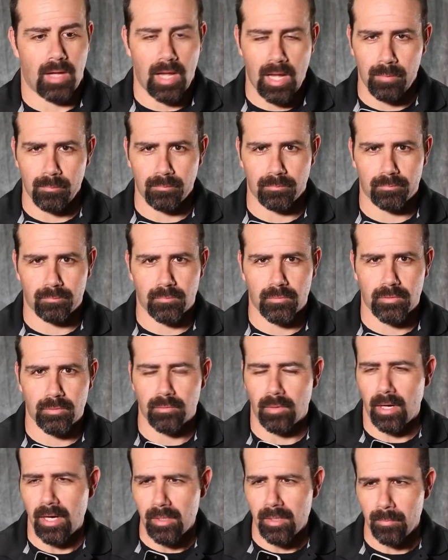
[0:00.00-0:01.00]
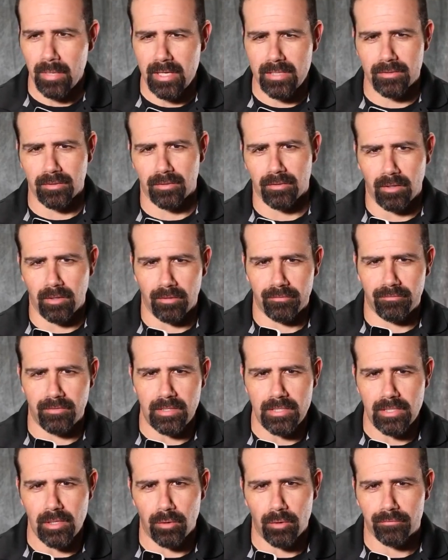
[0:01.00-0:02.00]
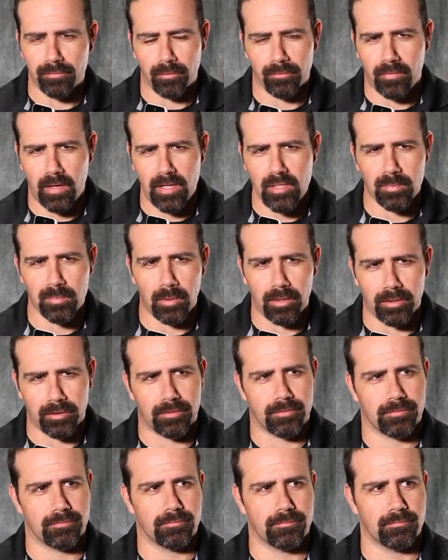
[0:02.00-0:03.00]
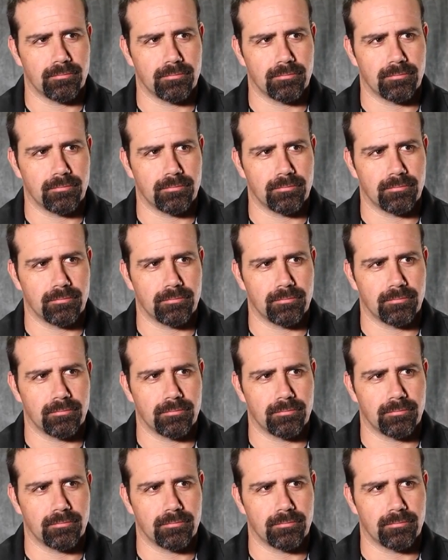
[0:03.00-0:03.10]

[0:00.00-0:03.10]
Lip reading: I'm trying to make a video for Facebook.